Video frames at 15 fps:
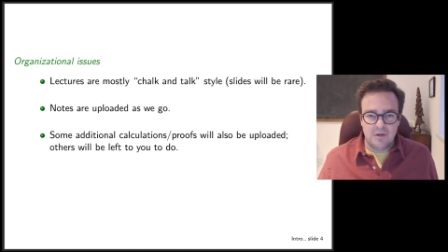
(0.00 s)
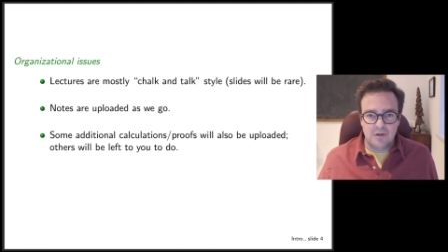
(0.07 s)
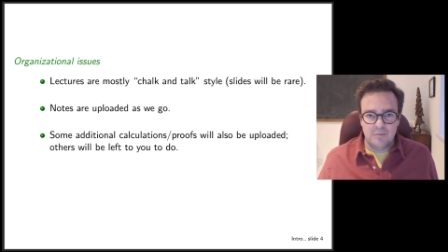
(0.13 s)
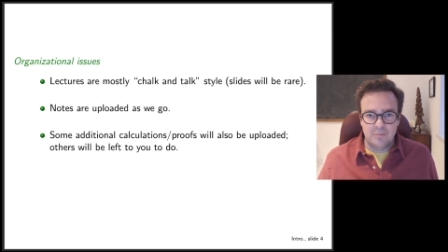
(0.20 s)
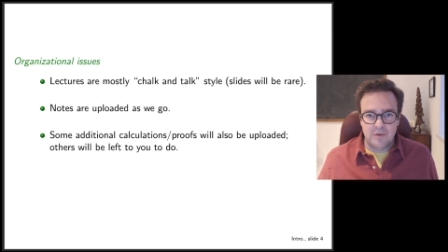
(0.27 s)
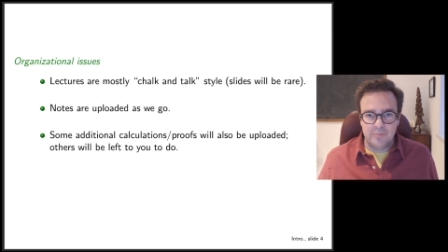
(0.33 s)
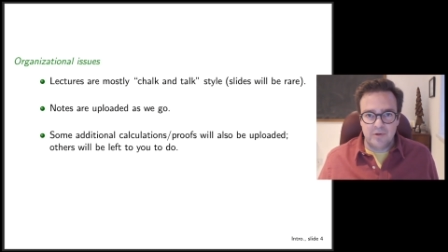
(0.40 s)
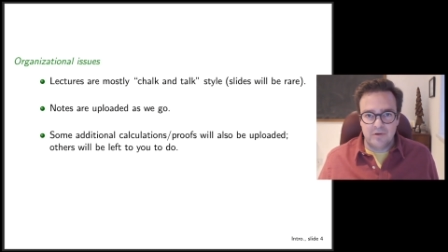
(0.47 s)

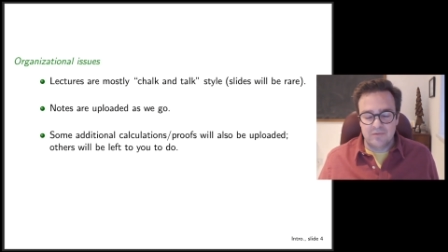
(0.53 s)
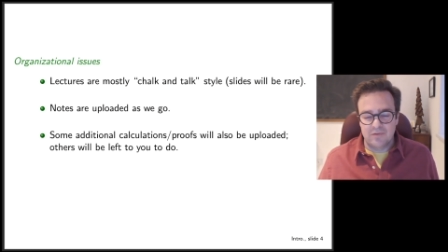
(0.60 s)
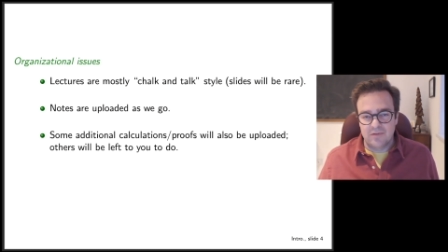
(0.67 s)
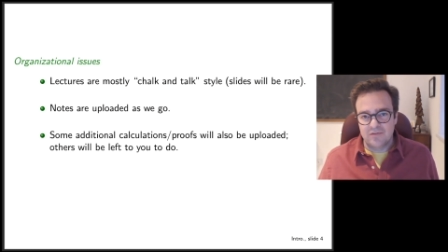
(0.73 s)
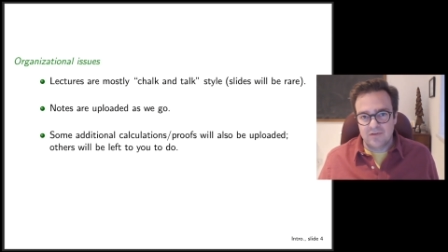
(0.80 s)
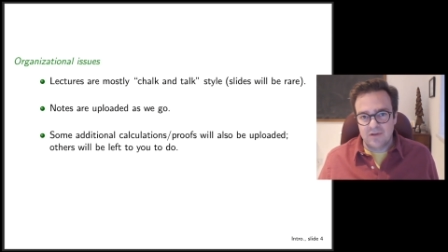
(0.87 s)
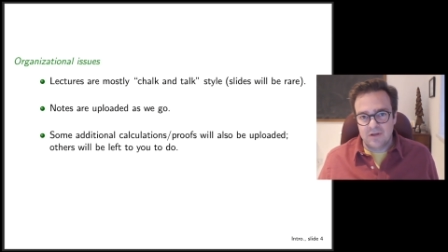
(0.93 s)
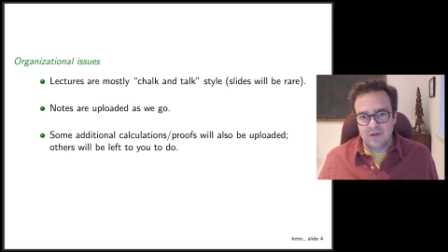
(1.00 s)
uh, maybe off to
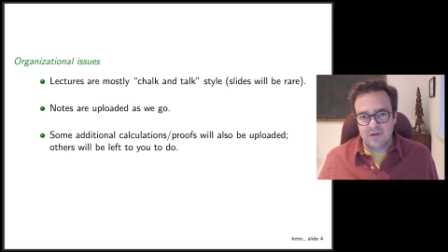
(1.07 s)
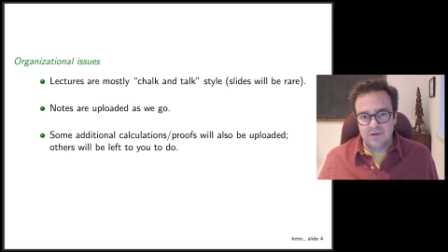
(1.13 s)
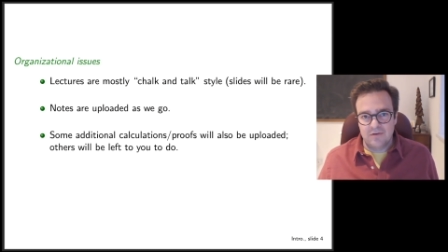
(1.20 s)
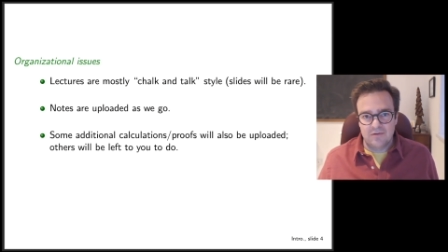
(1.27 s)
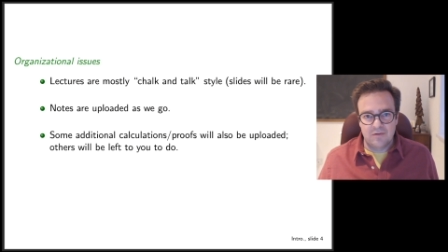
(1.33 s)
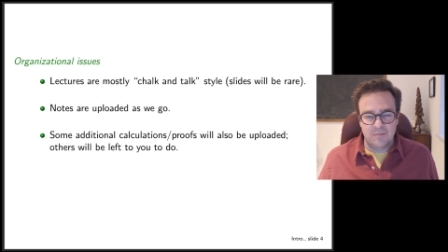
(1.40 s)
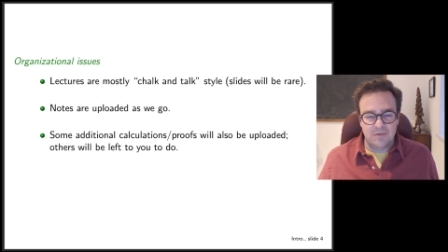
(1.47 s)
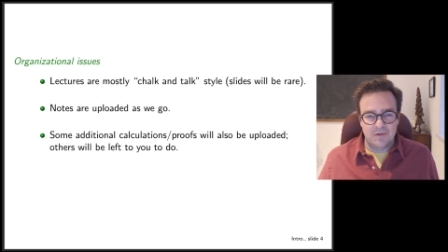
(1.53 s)
the side
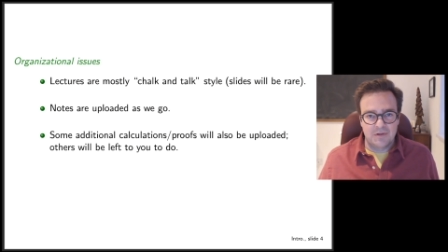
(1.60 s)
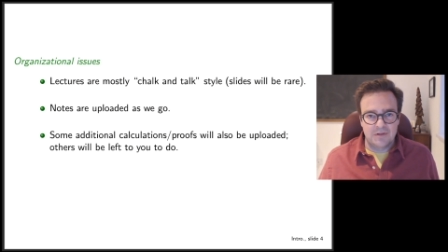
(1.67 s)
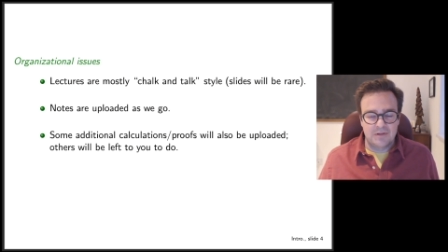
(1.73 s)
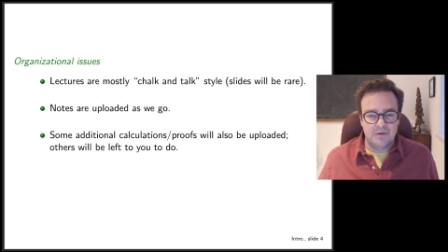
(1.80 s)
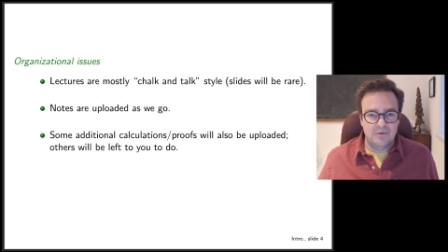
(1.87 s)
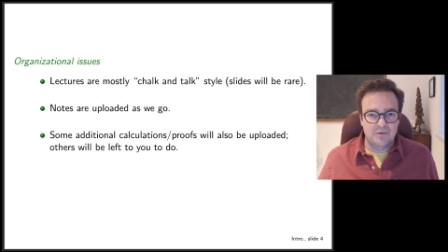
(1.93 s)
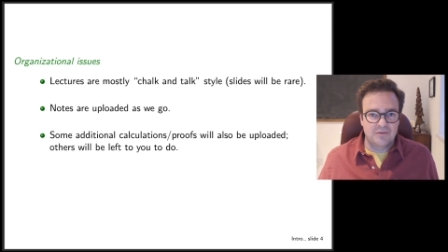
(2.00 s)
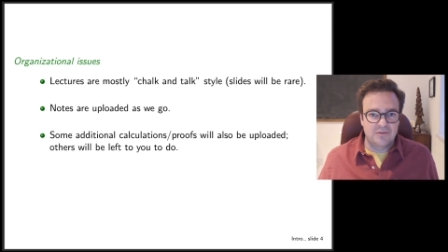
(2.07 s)
or something like
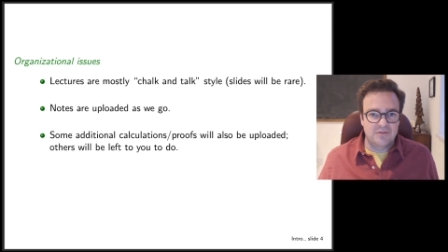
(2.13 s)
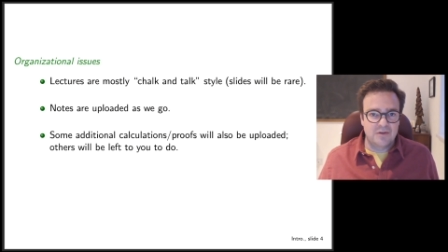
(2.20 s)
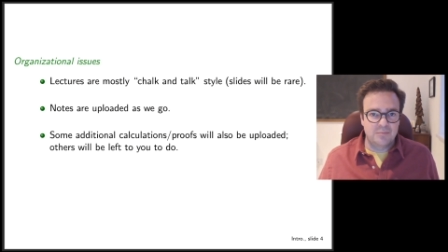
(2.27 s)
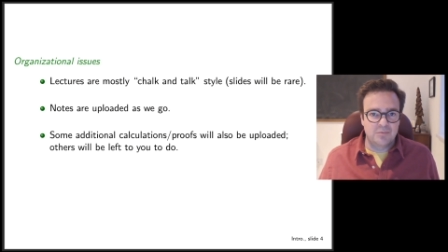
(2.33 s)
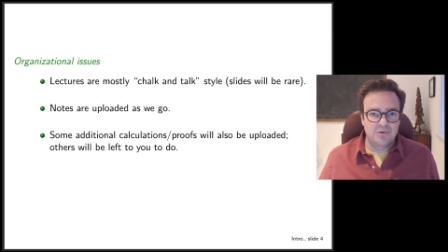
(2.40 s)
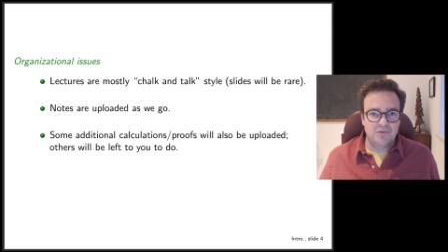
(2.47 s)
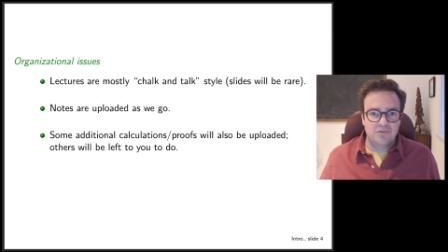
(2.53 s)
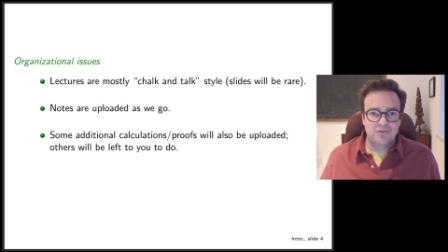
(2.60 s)
that, or as a
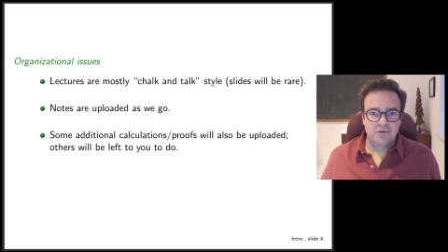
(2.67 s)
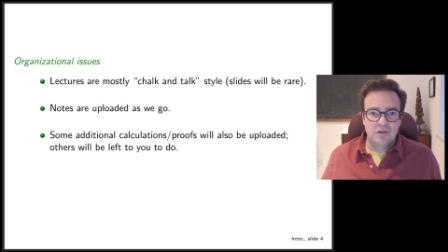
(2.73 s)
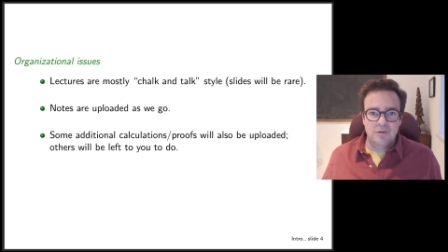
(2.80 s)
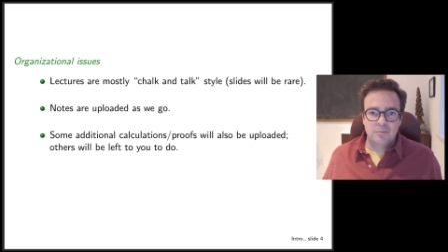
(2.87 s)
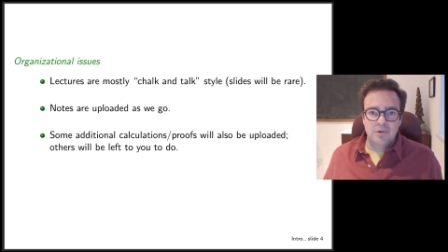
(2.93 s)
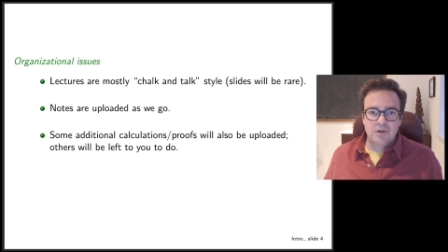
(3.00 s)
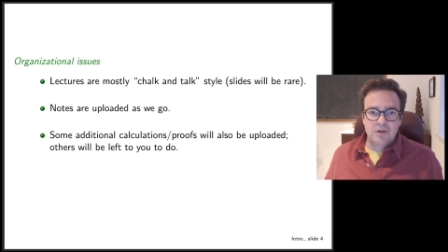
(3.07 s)
separate stream